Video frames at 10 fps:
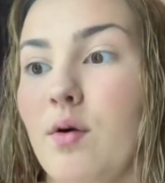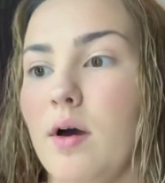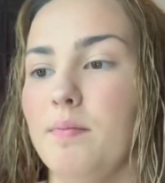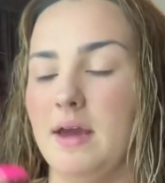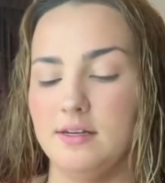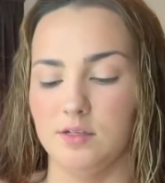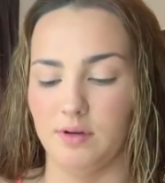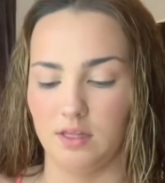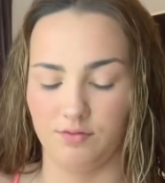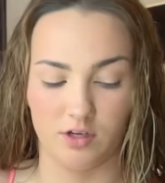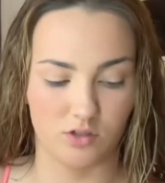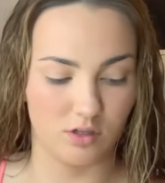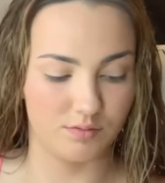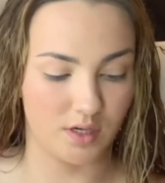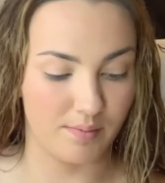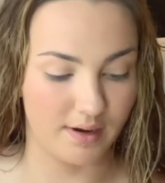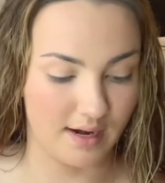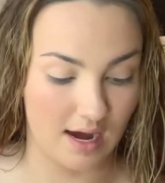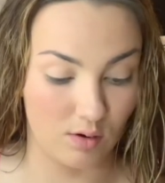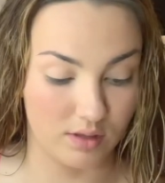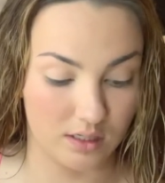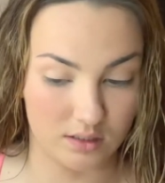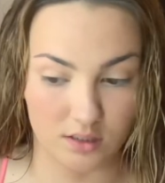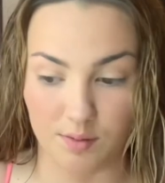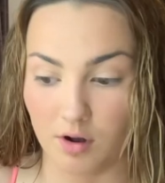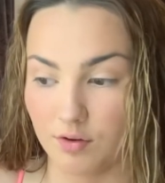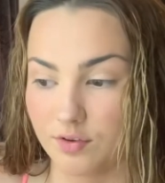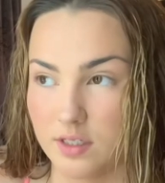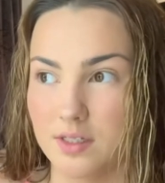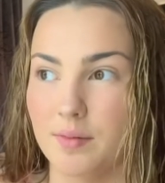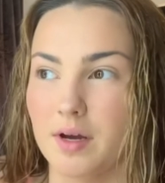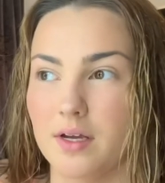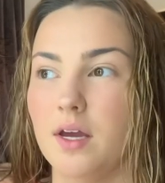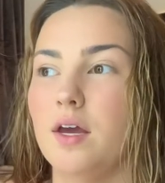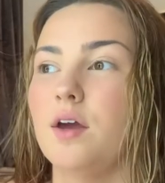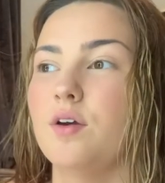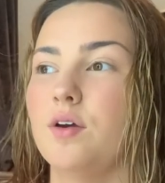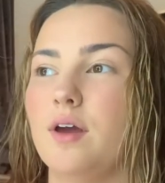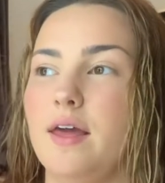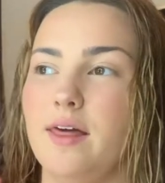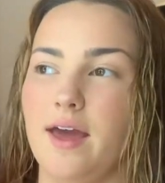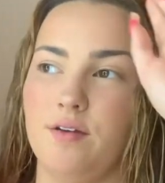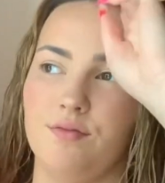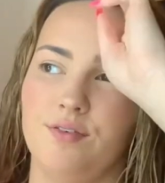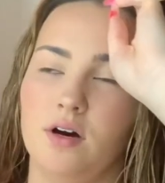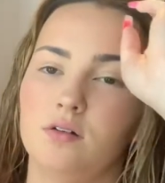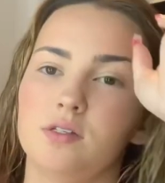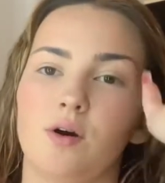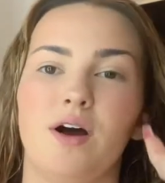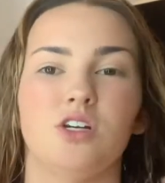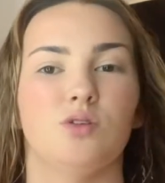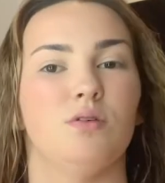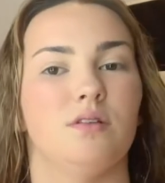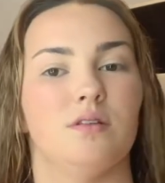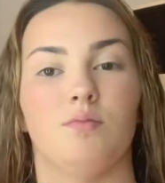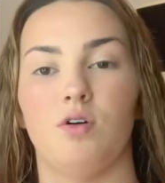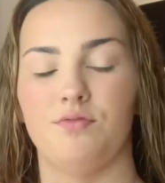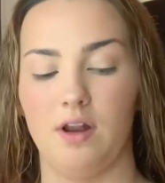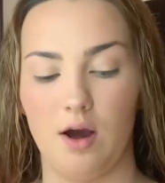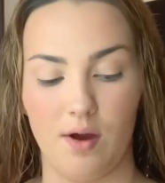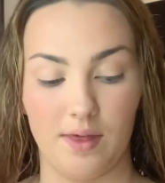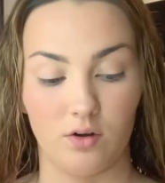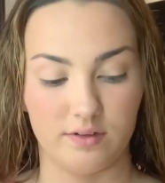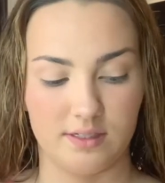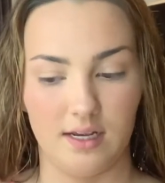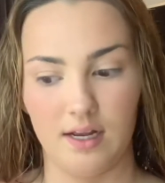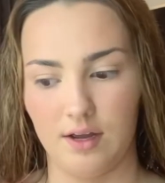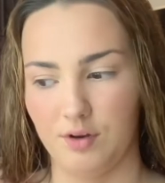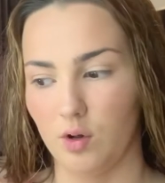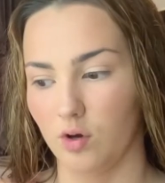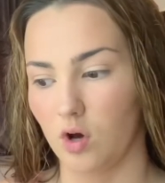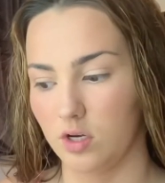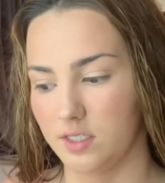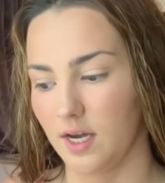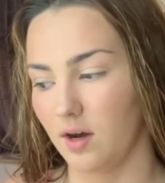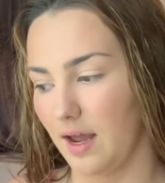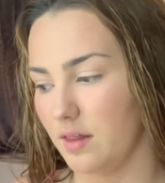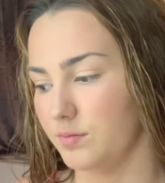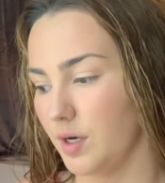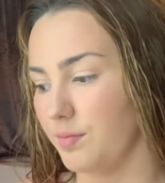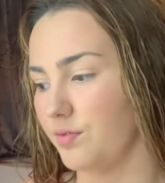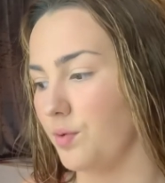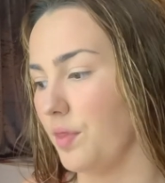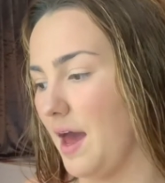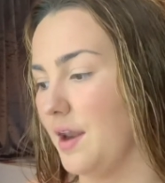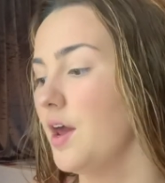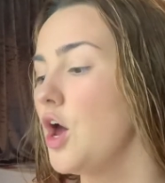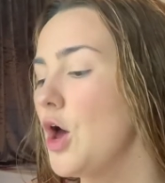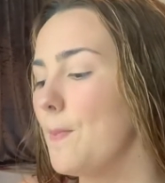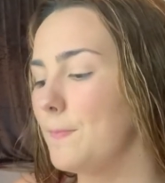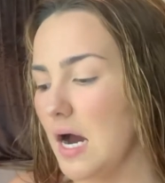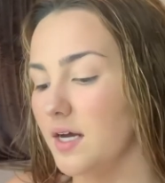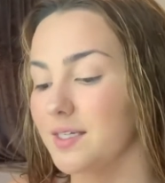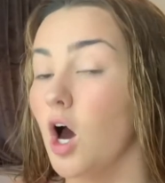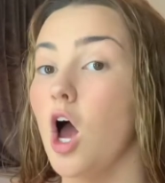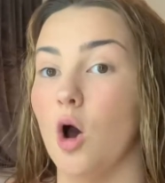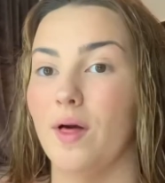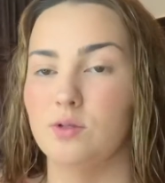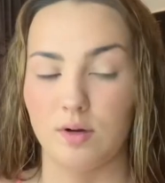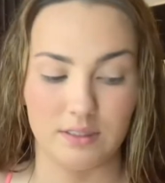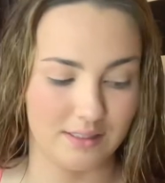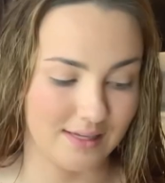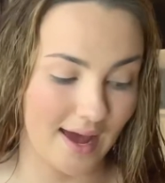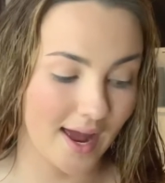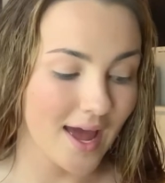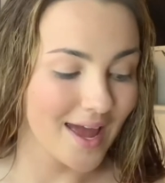were amazing when they first got them done, but now they need to come off, because they're my... they're infill, so I just want them off now, and then obviously if we go on holiday I'll get them done before then. But that's what I wanted to say.